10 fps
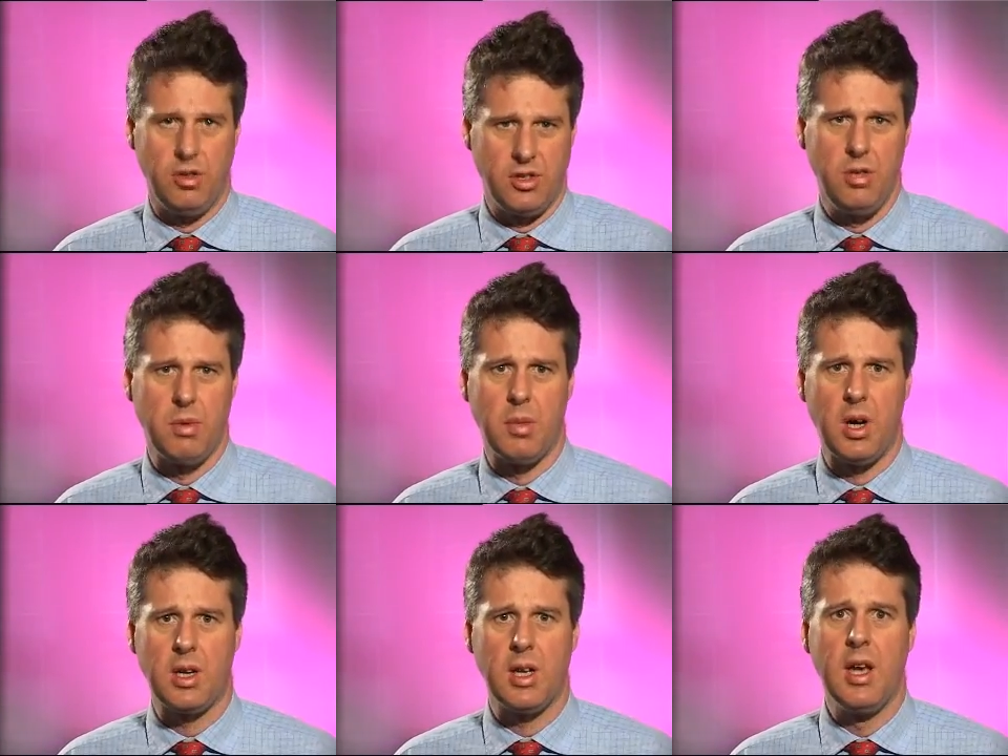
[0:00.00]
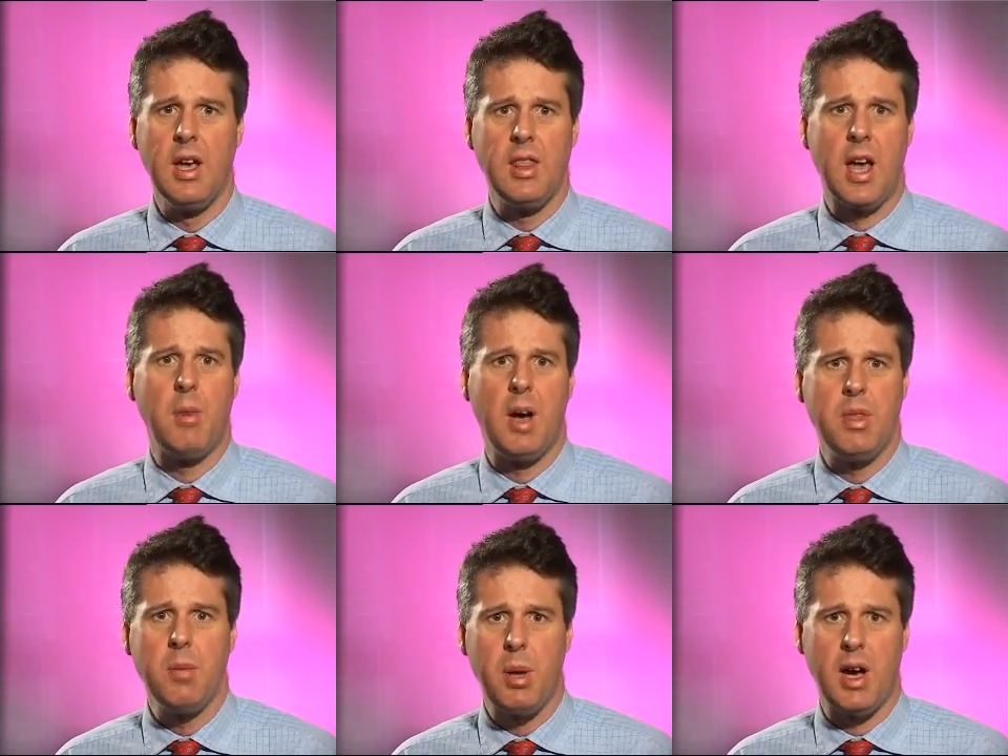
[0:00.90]
For a supermarket, that
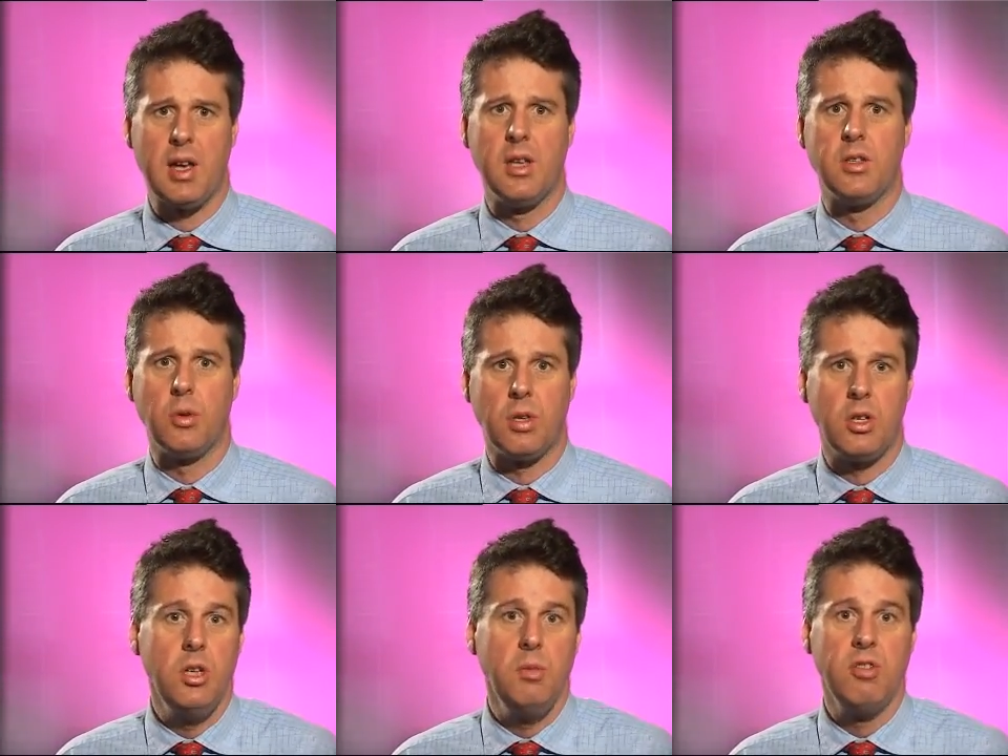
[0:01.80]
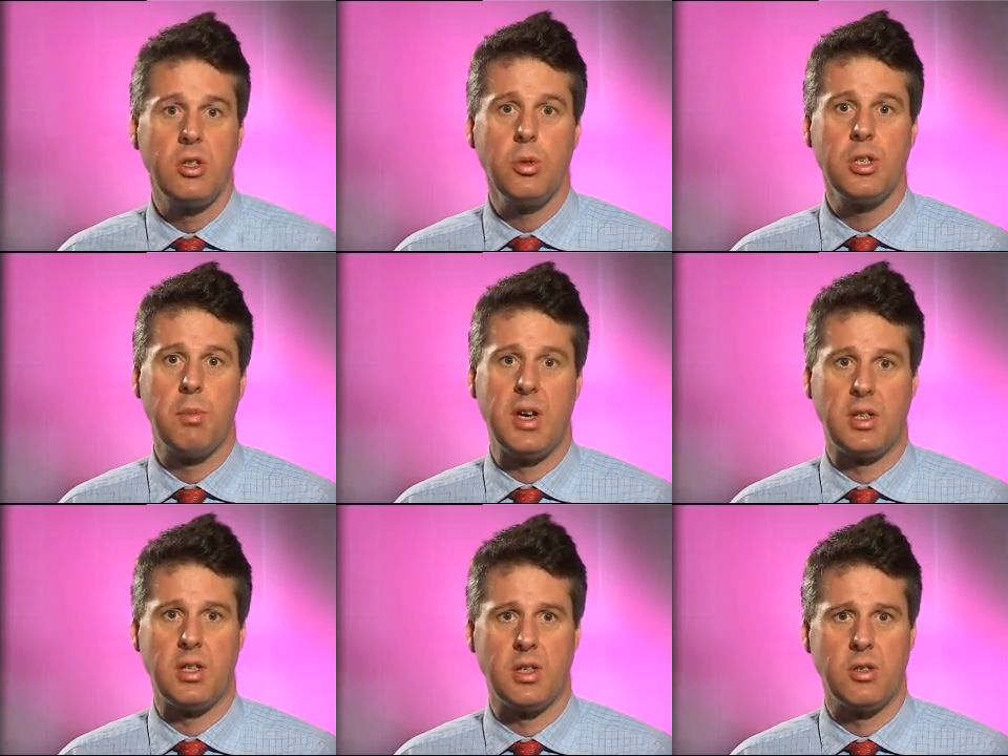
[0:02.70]
might be the buyers or the human resource
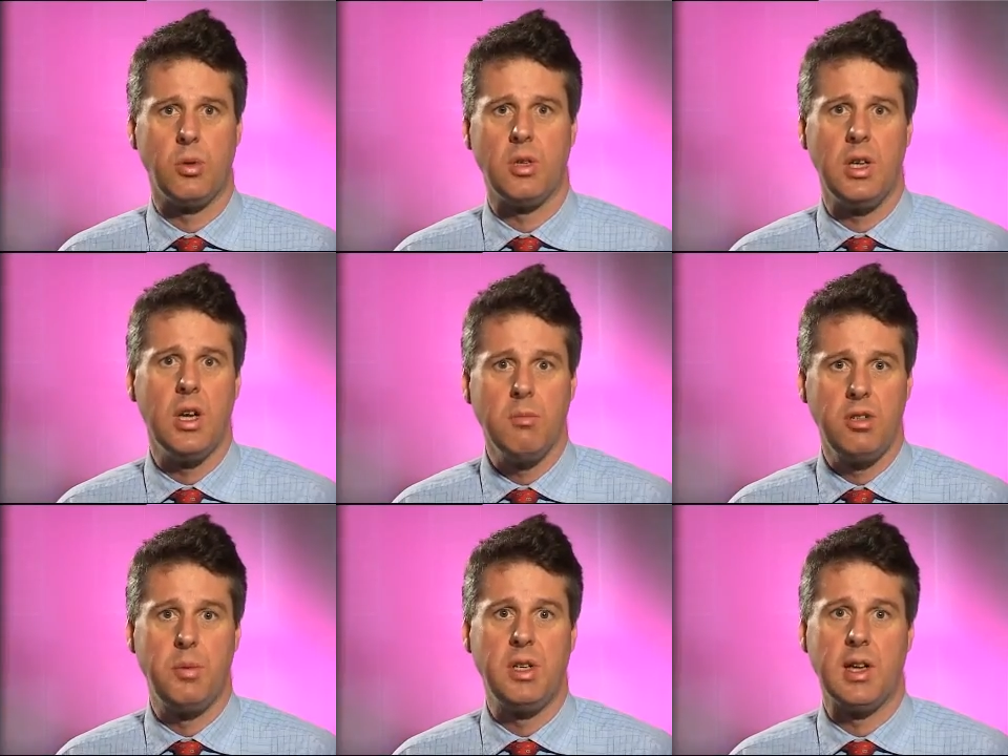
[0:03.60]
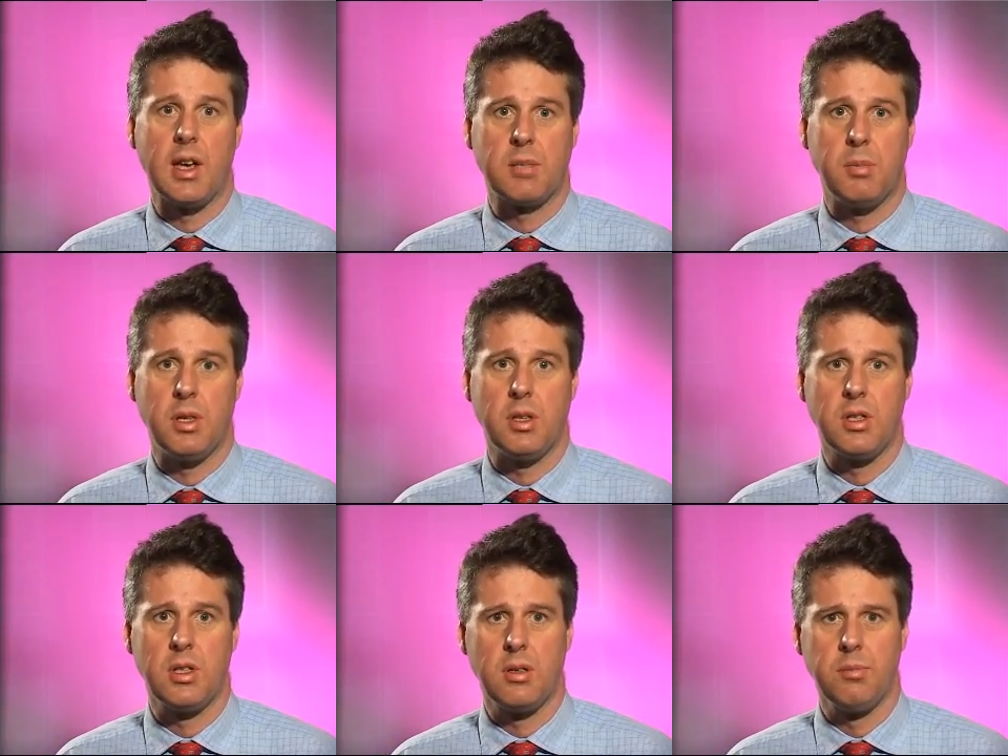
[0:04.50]
specialists or the property
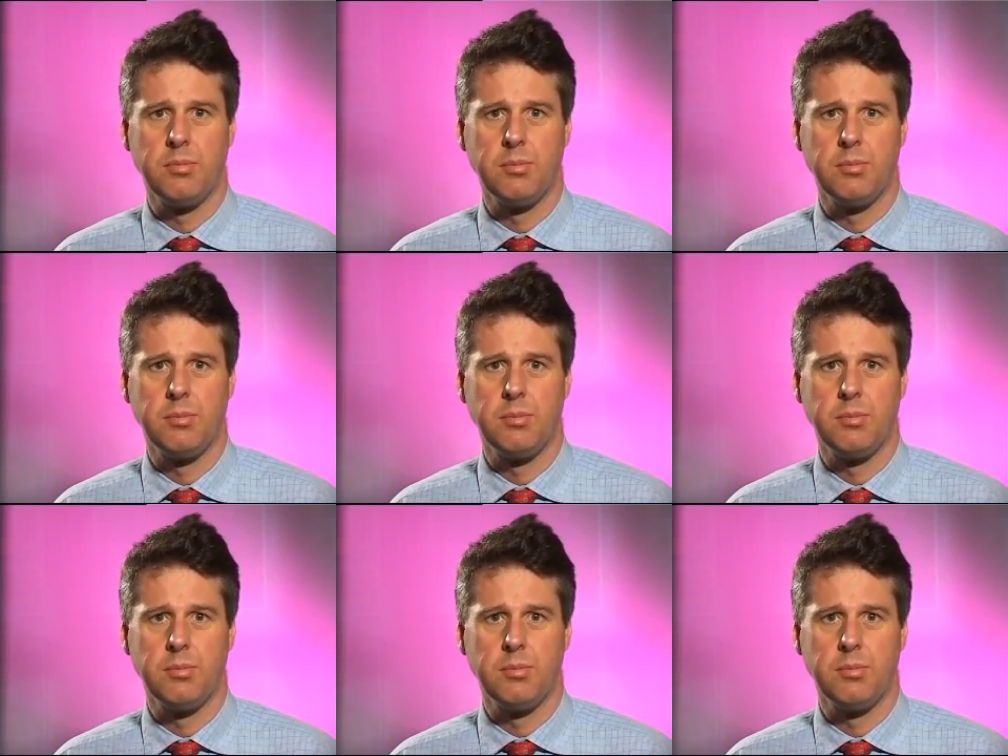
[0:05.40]
experts.